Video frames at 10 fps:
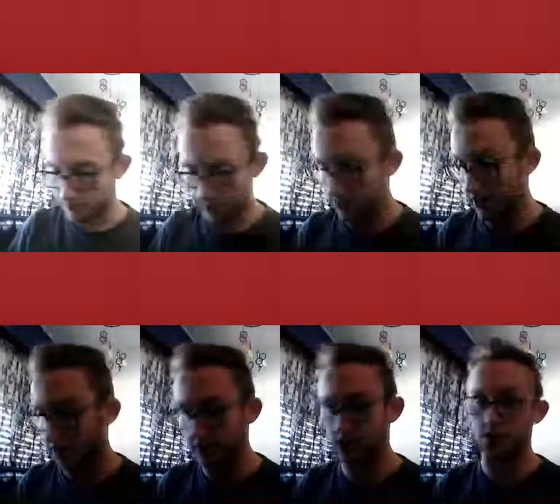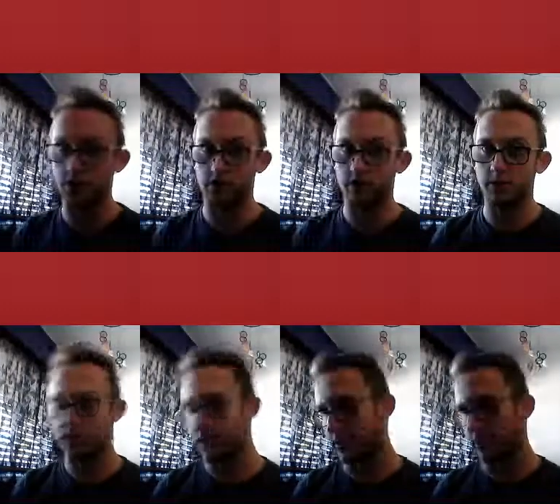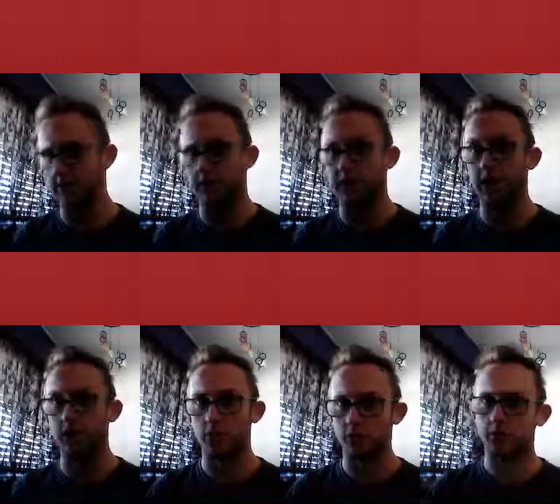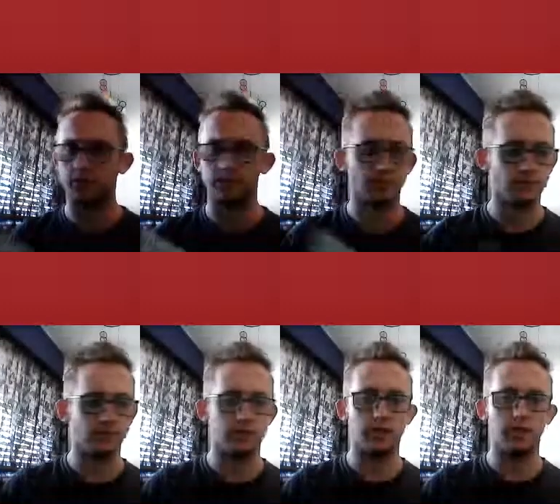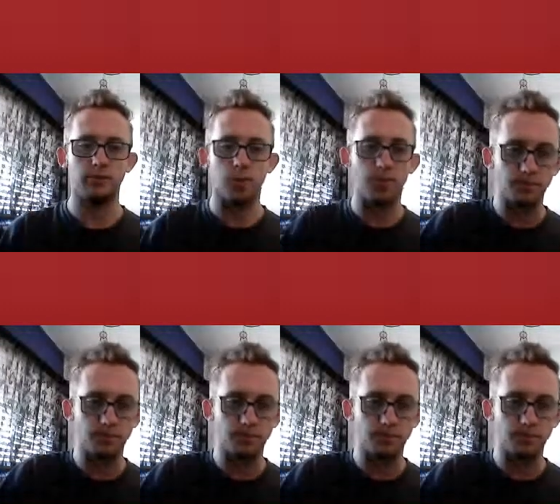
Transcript: I can't really show you the screen protector because it's see-through. You know, so.